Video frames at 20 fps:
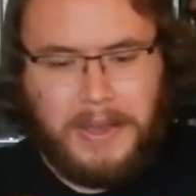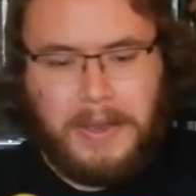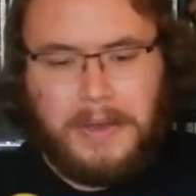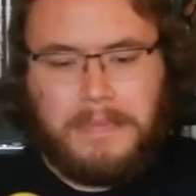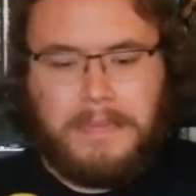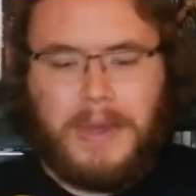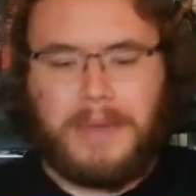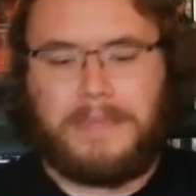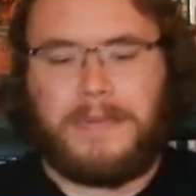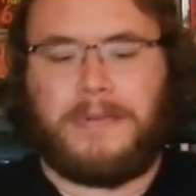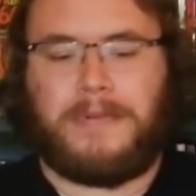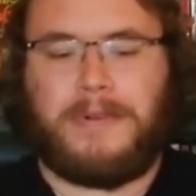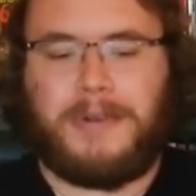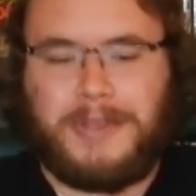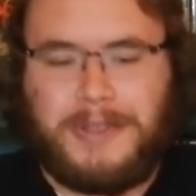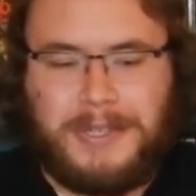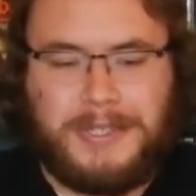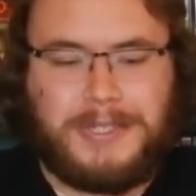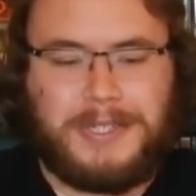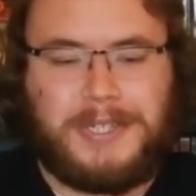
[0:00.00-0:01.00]
Might be
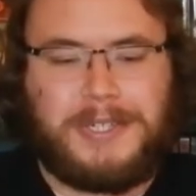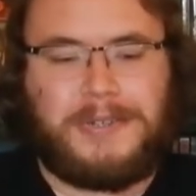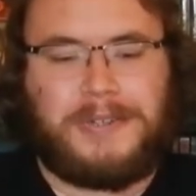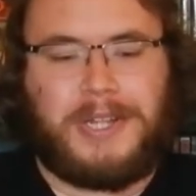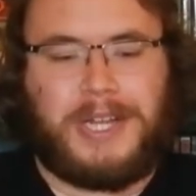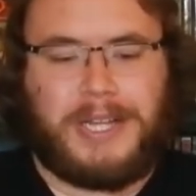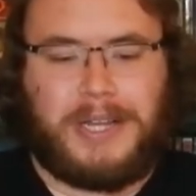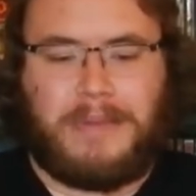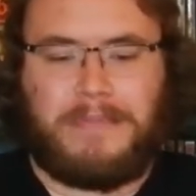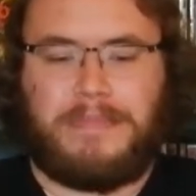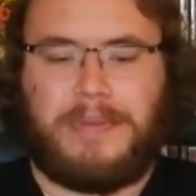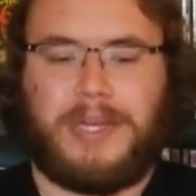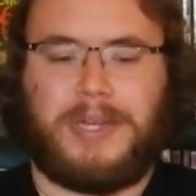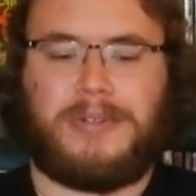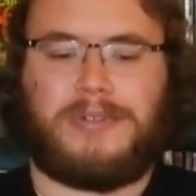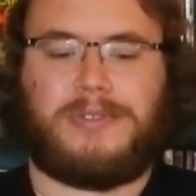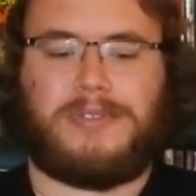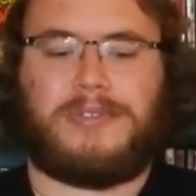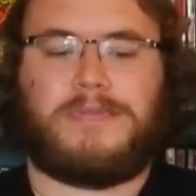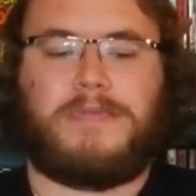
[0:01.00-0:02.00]
worth it to do like a
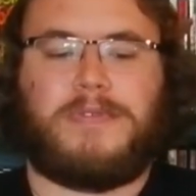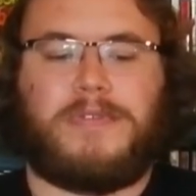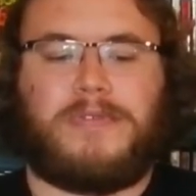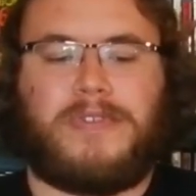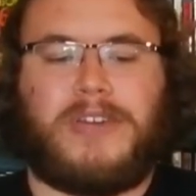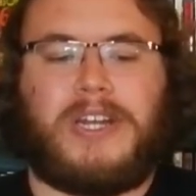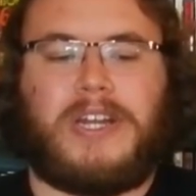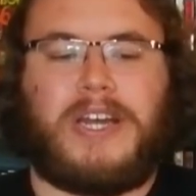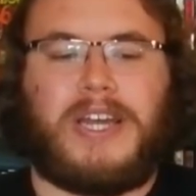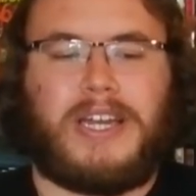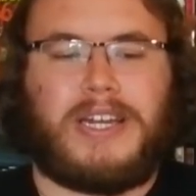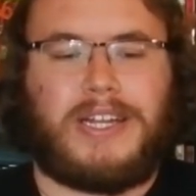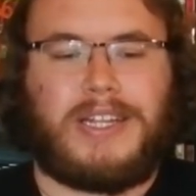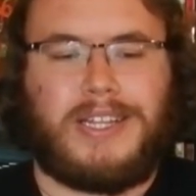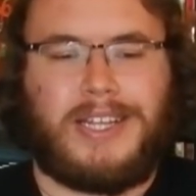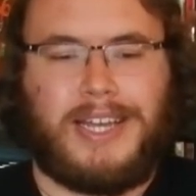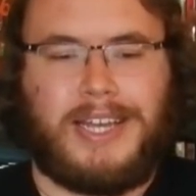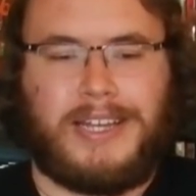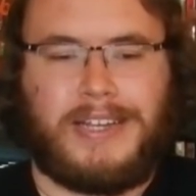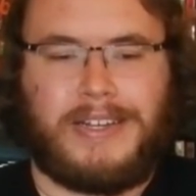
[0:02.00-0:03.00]
Beatles movie night. I
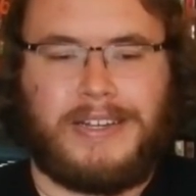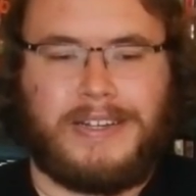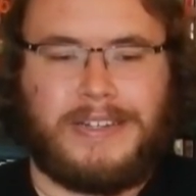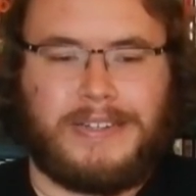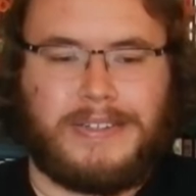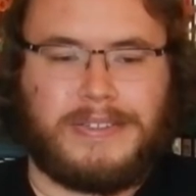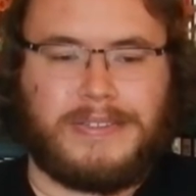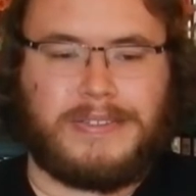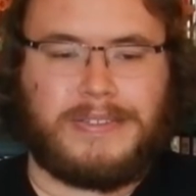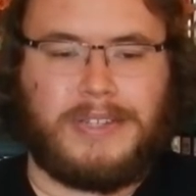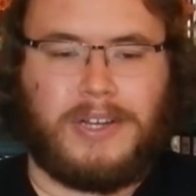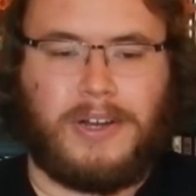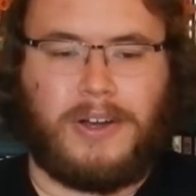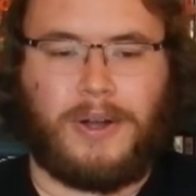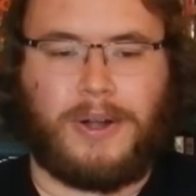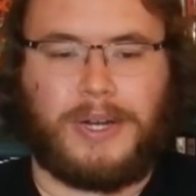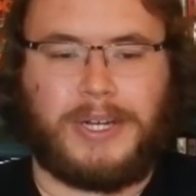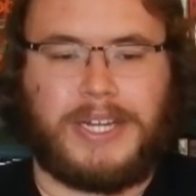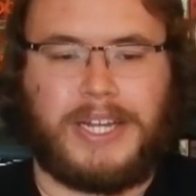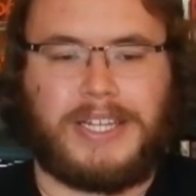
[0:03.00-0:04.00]
like A
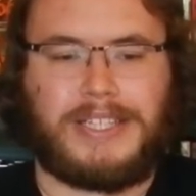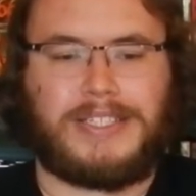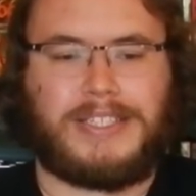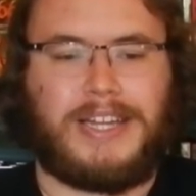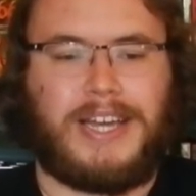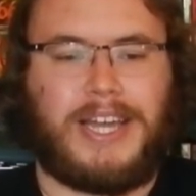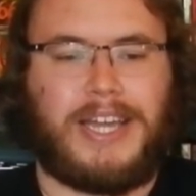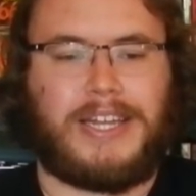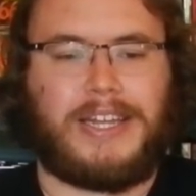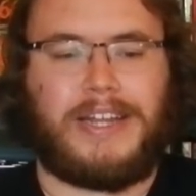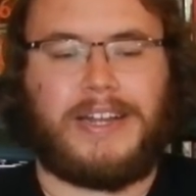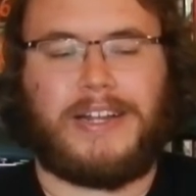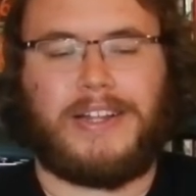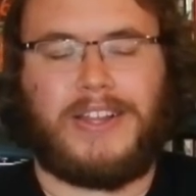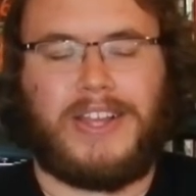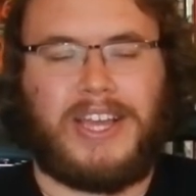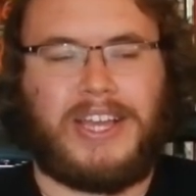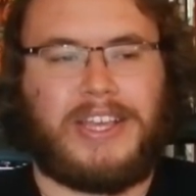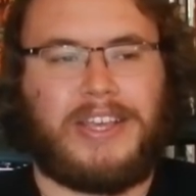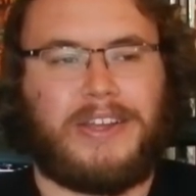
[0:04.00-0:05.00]
Hard Day's Night and I
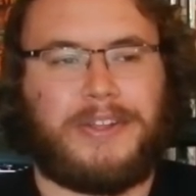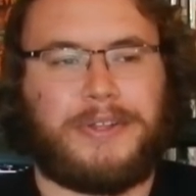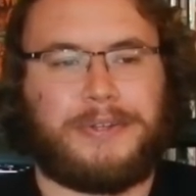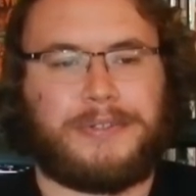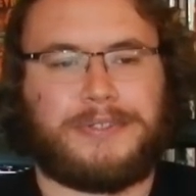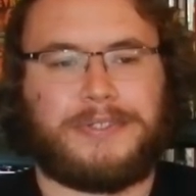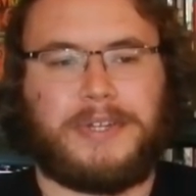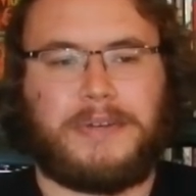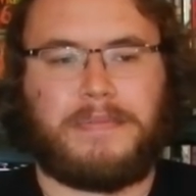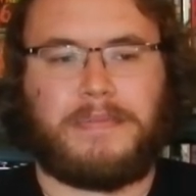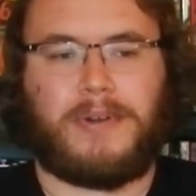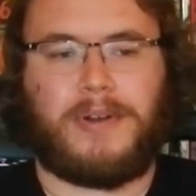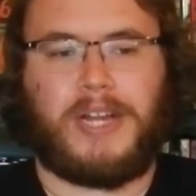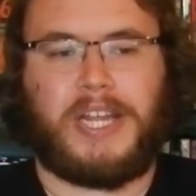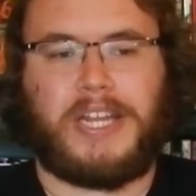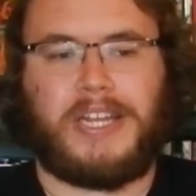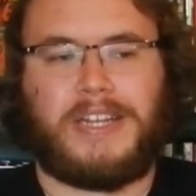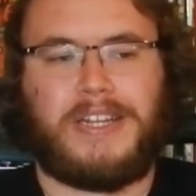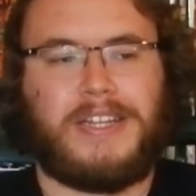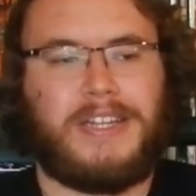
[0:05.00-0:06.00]
like Yellow
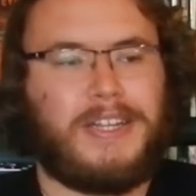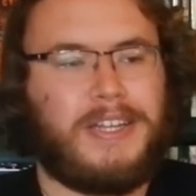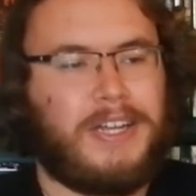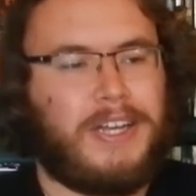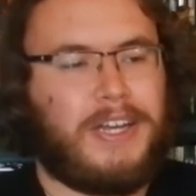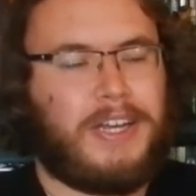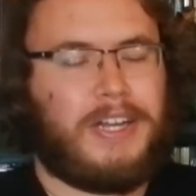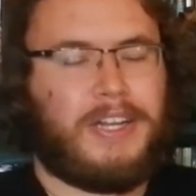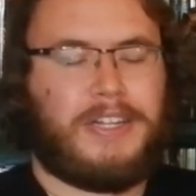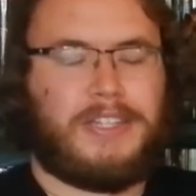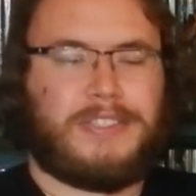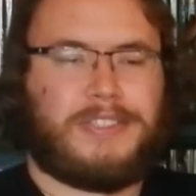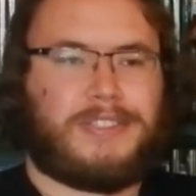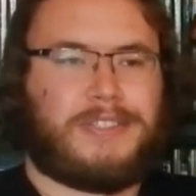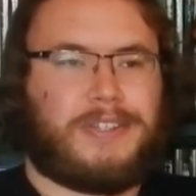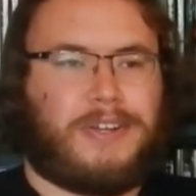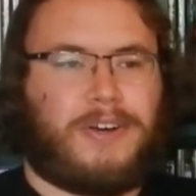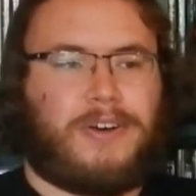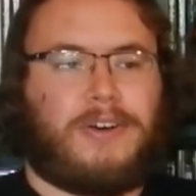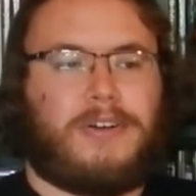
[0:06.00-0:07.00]
Submarine.
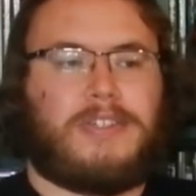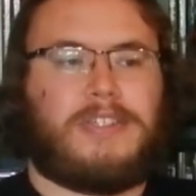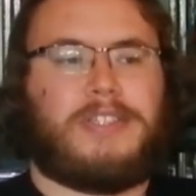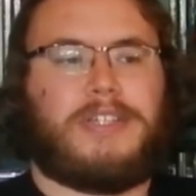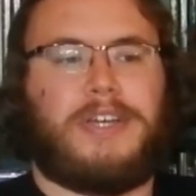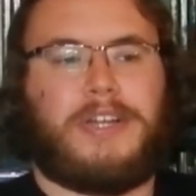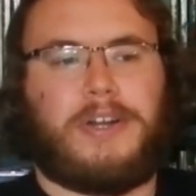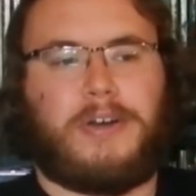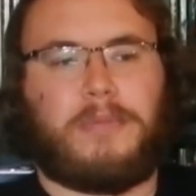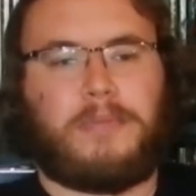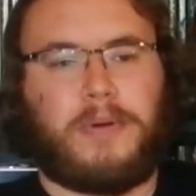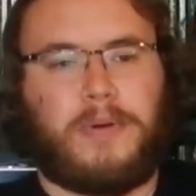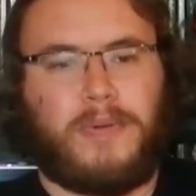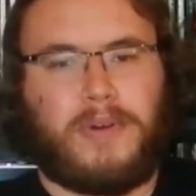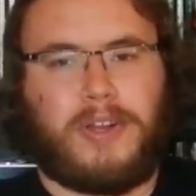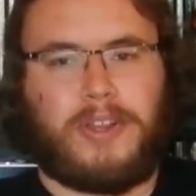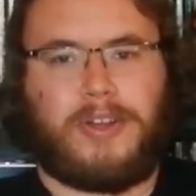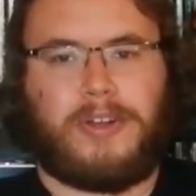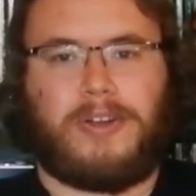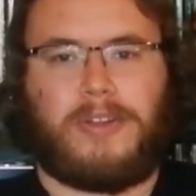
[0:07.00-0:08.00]
So, you know, put
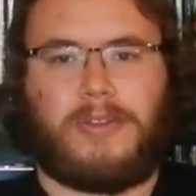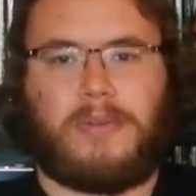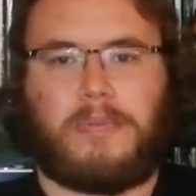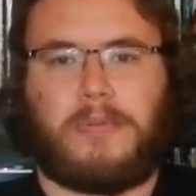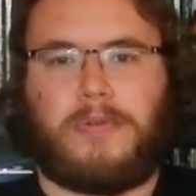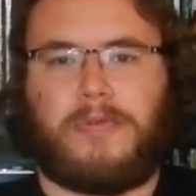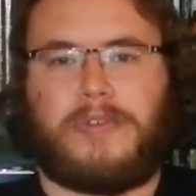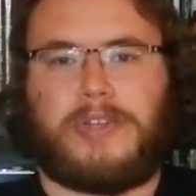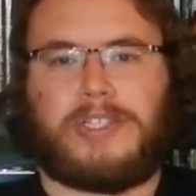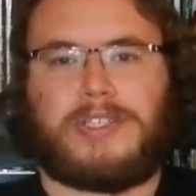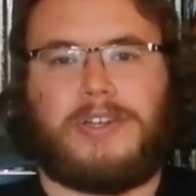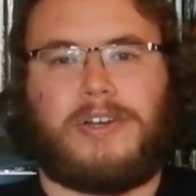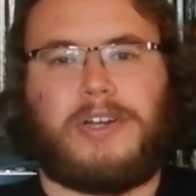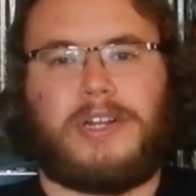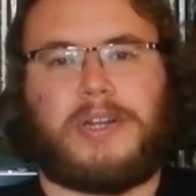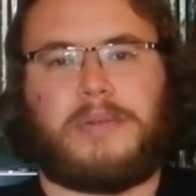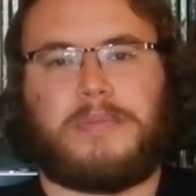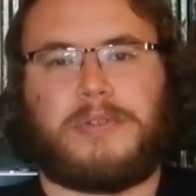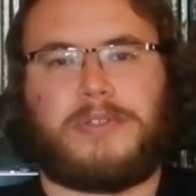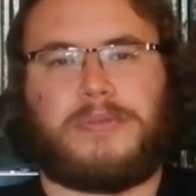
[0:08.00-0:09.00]
one of their other movies on
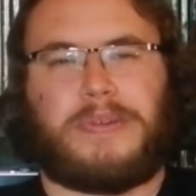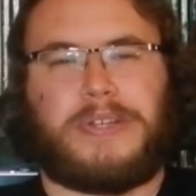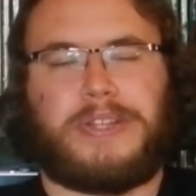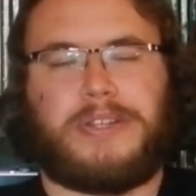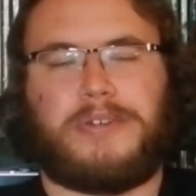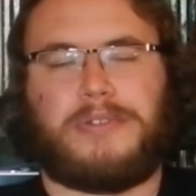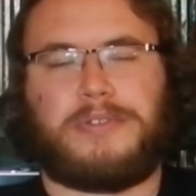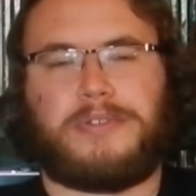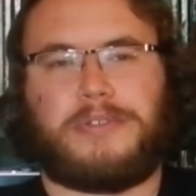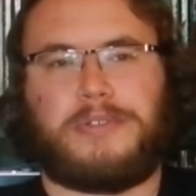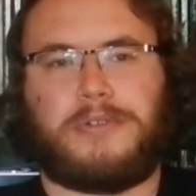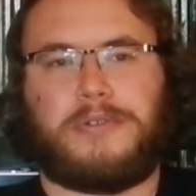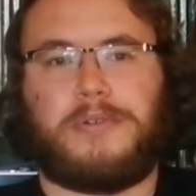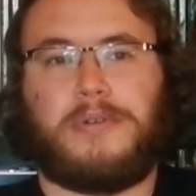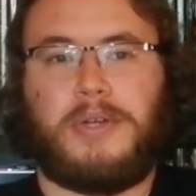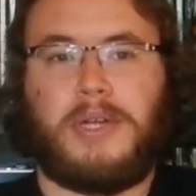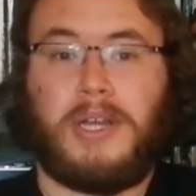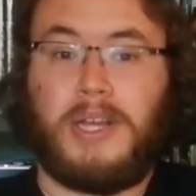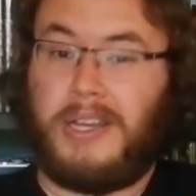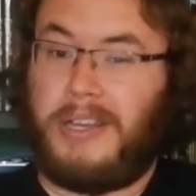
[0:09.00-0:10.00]
in between those two.
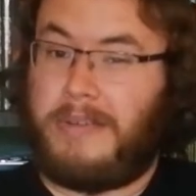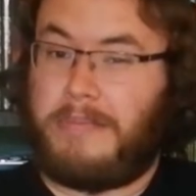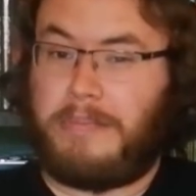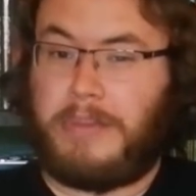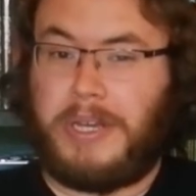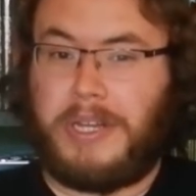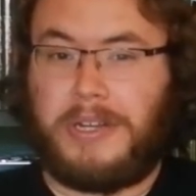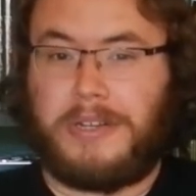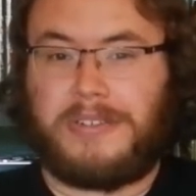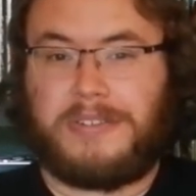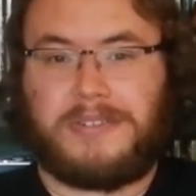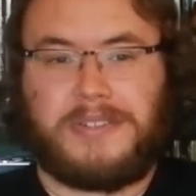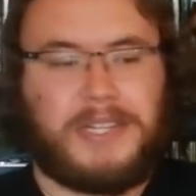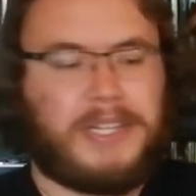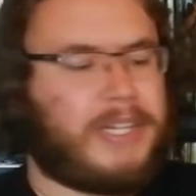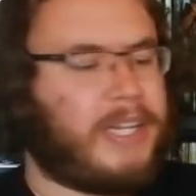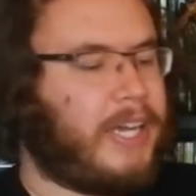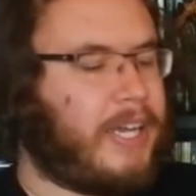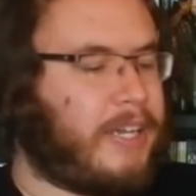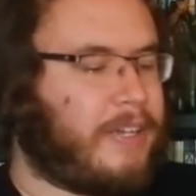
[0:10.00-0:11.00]
Be an interesting
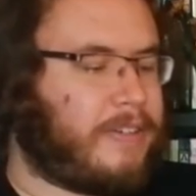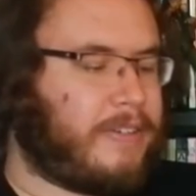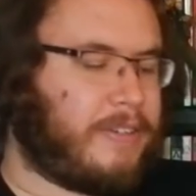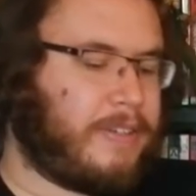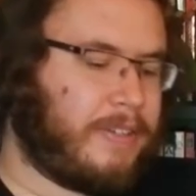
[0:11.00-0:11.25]
night.